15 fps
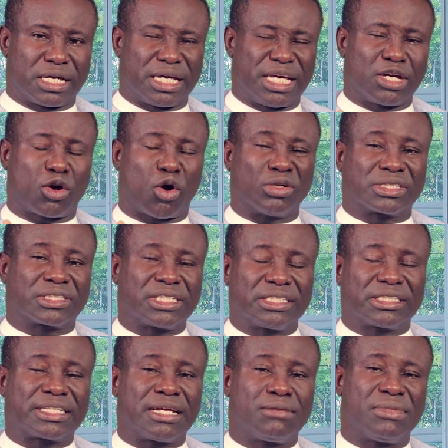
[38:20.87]

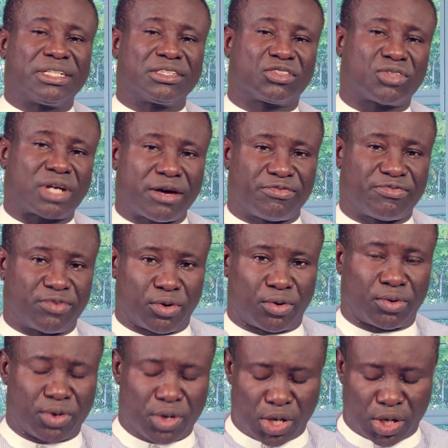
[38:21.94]
inconsistent menstrual flow.